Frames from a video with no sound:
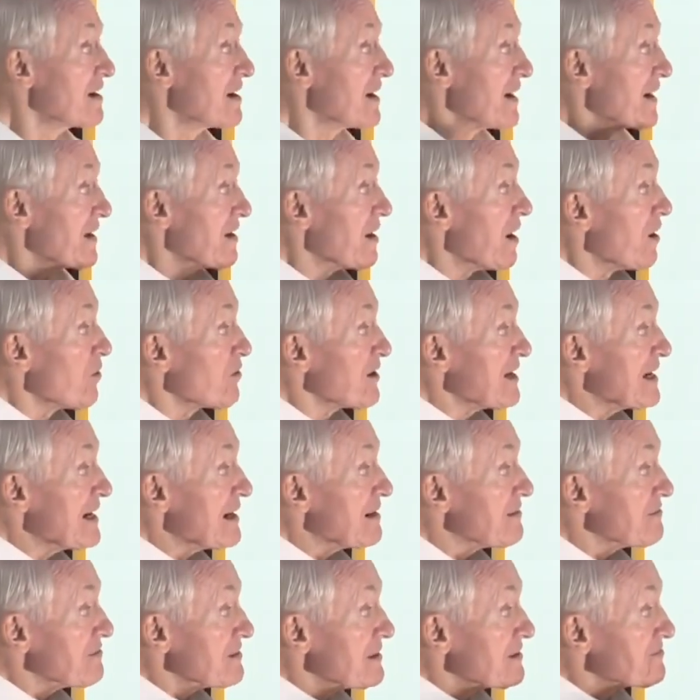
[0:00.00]
and all we
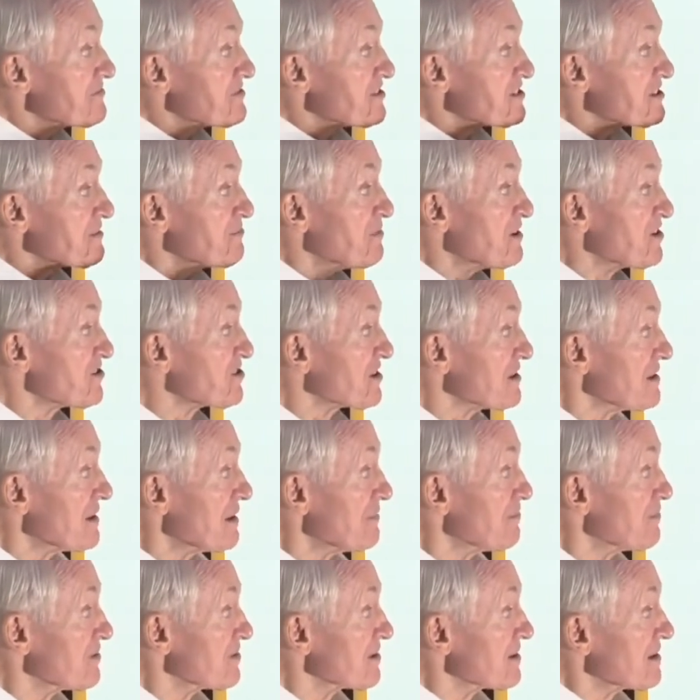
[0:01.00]
have left is a bunch of
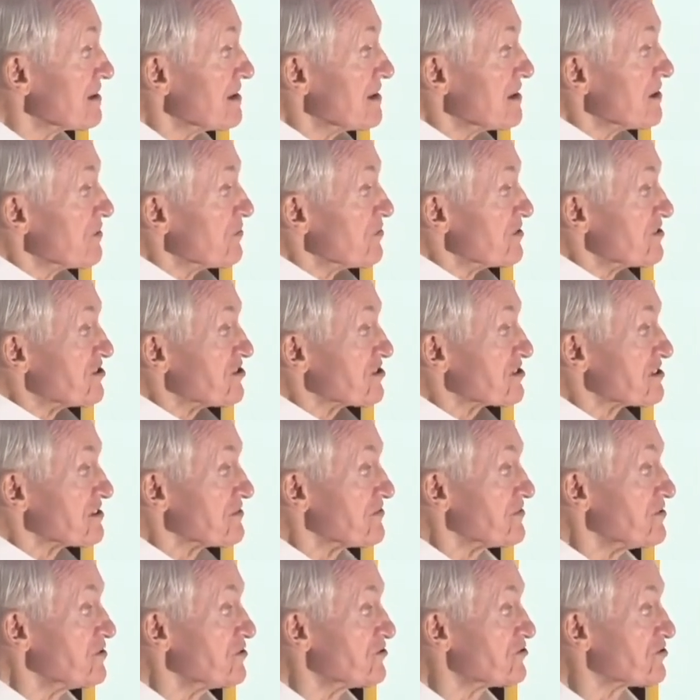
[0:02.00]
lumber with just a
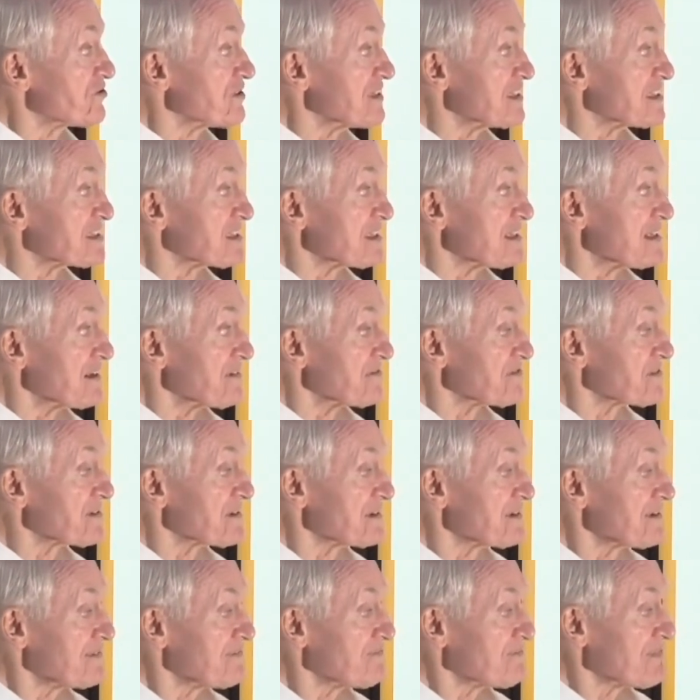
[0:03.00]
few trees left.
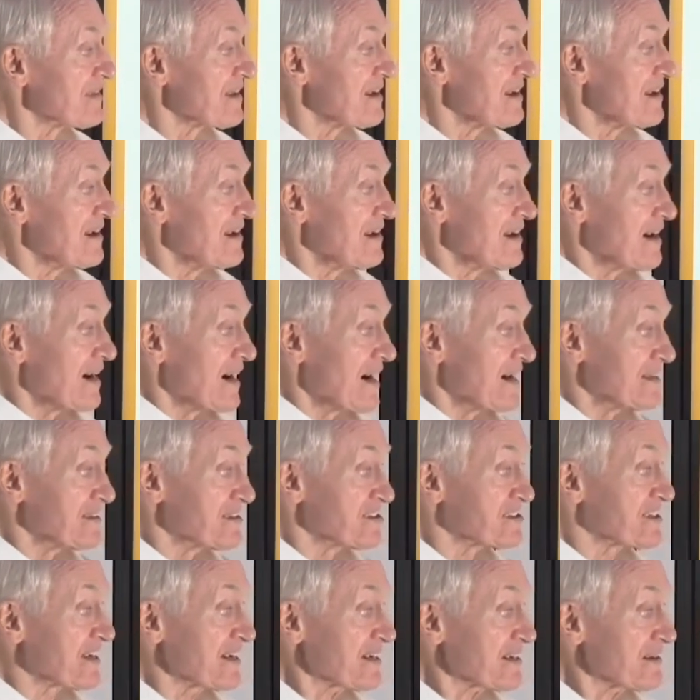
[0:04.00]
On the
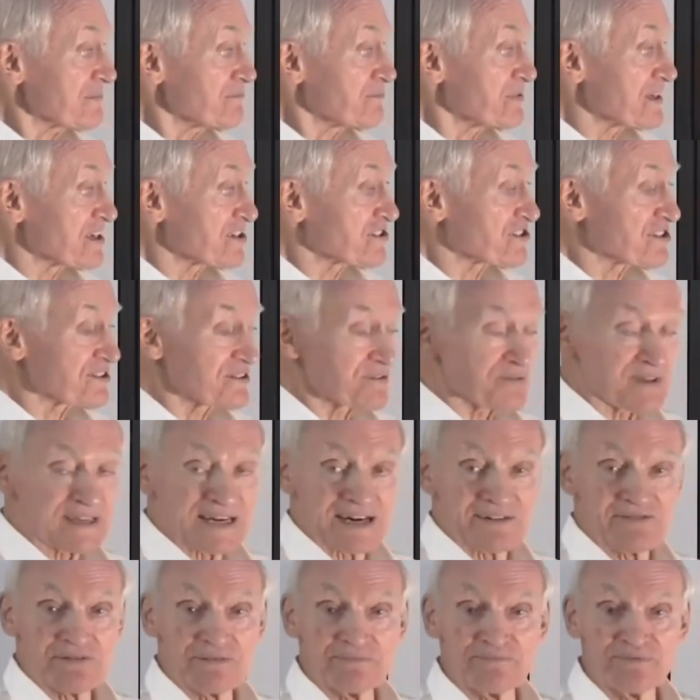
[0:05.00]
second picture, we
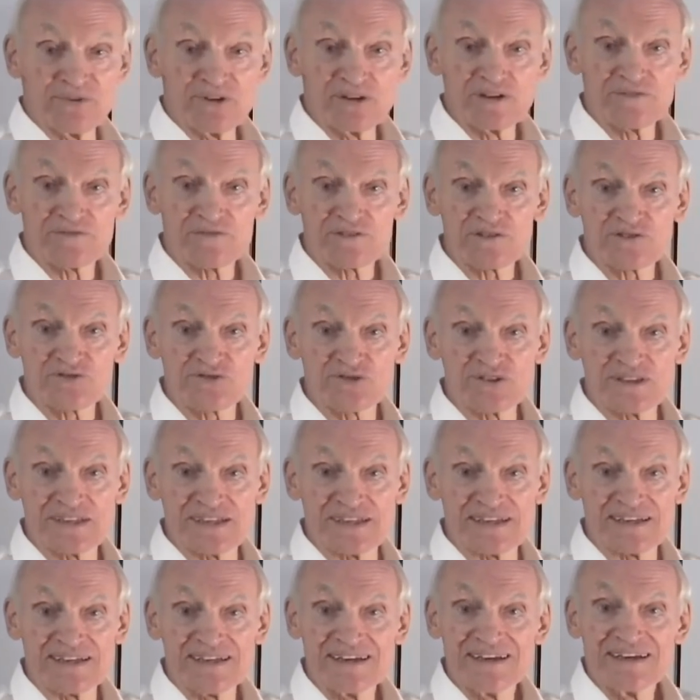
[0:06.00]
have a beautiful
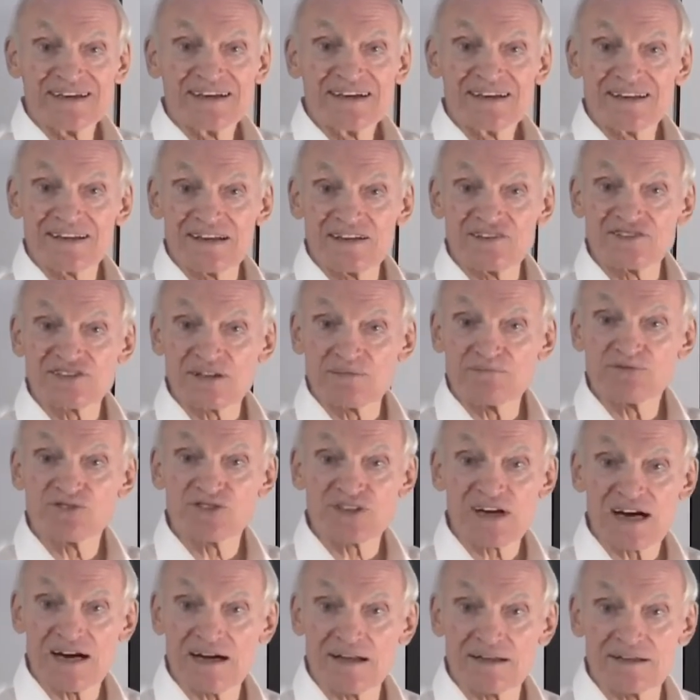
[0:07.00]
tree that some
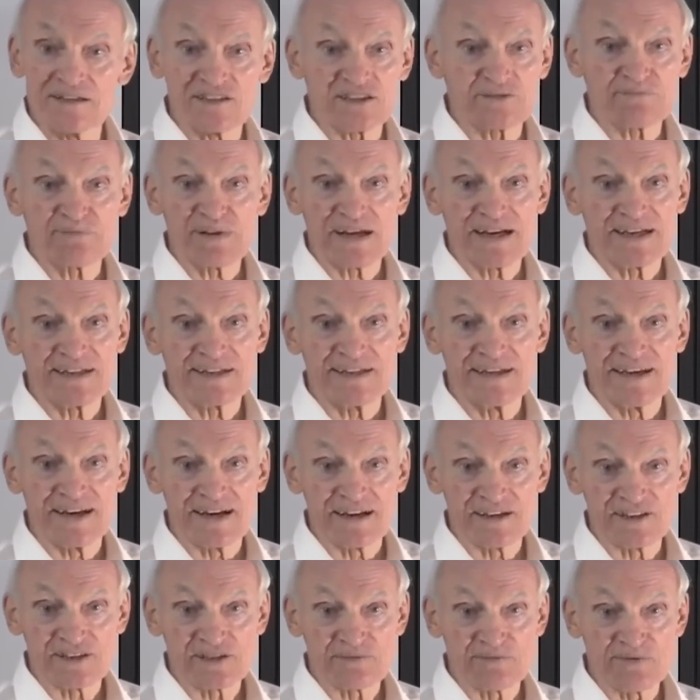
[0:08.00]
child has planted
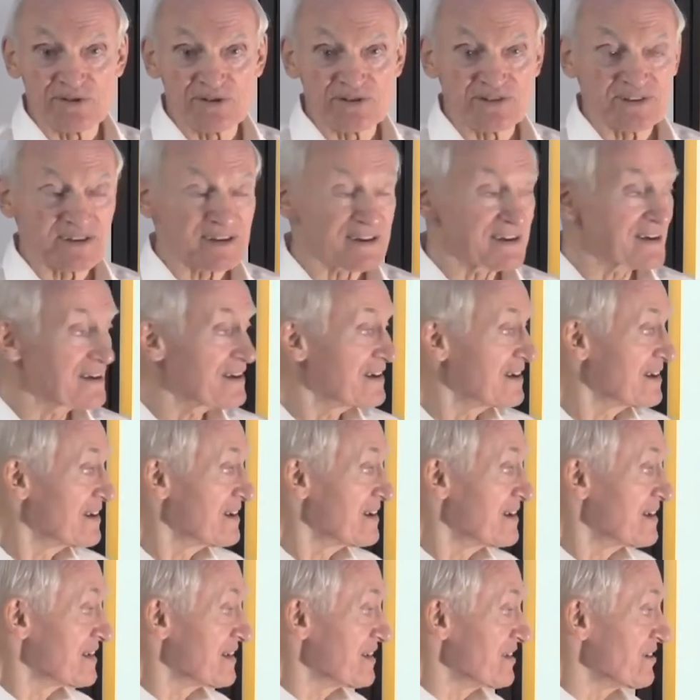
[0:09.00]
on his birthday.
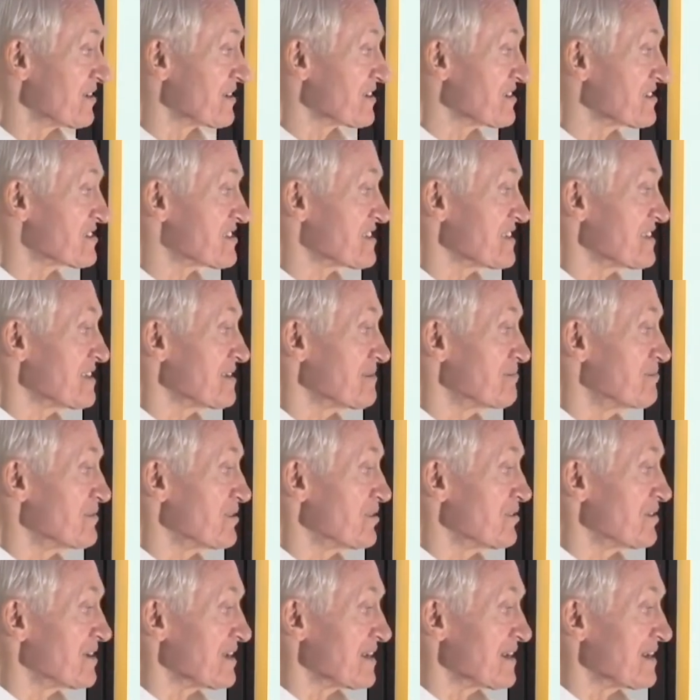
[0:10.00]
You can see the
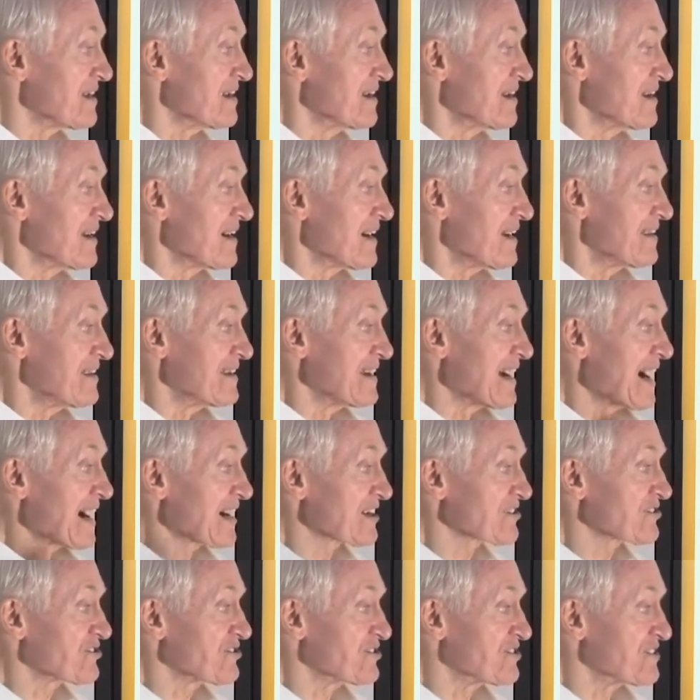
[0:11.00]
beauty and the
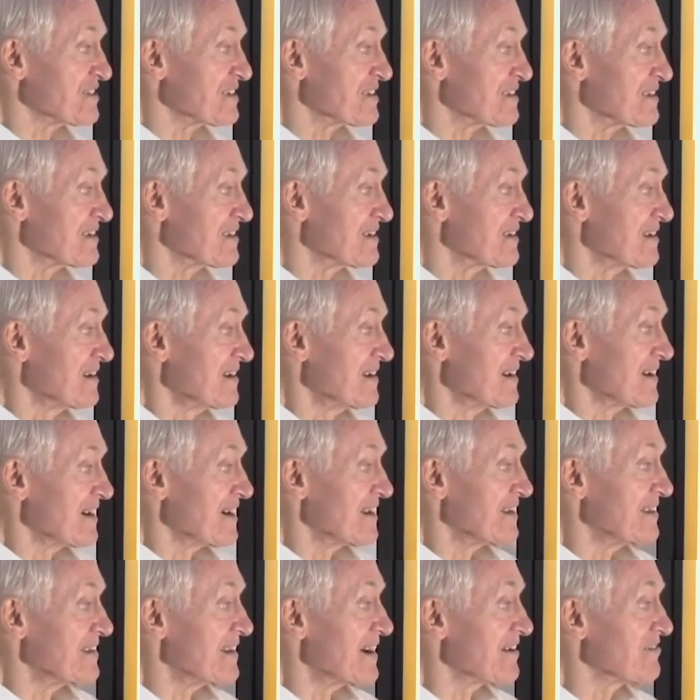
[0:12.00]
oxygen,
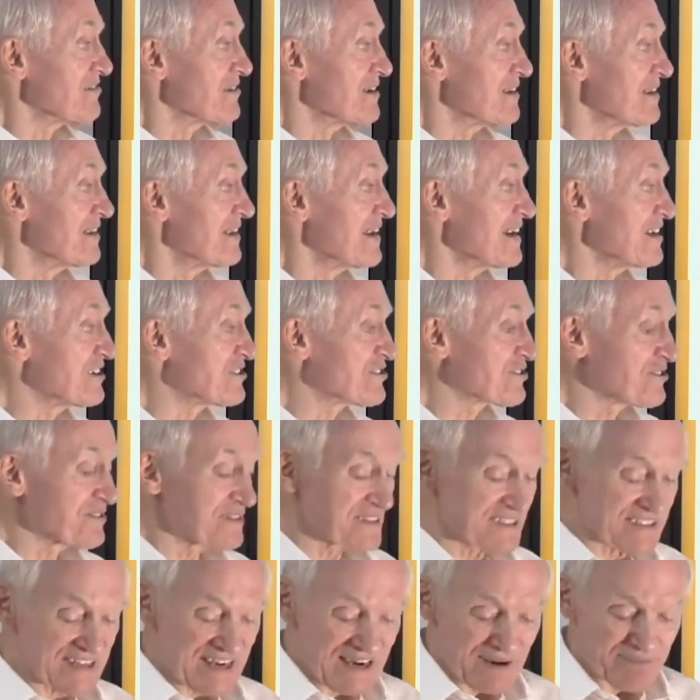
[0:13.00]
and every, nature
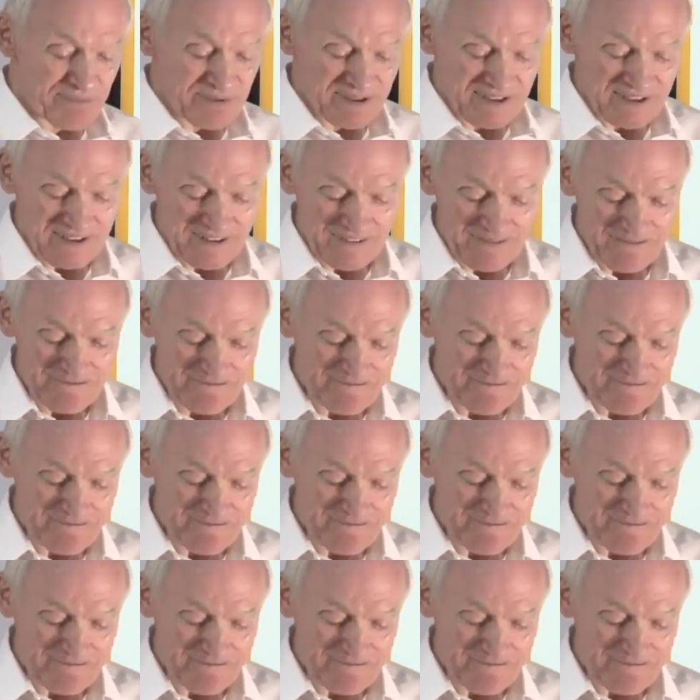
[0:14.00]
is happy.